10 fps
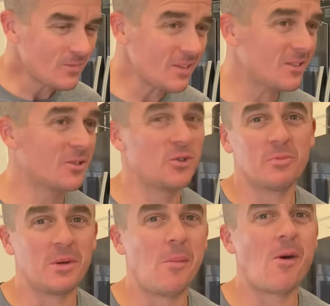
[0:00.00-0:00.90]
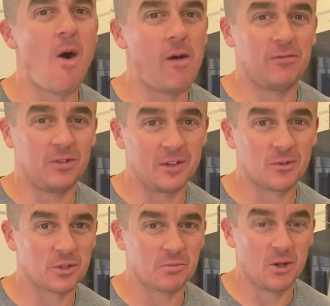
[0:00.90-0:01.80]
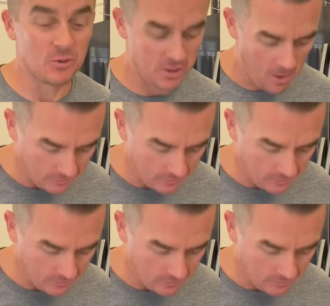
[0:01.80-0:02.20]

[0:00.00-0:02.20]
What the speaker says: excuse me, flavor explosion.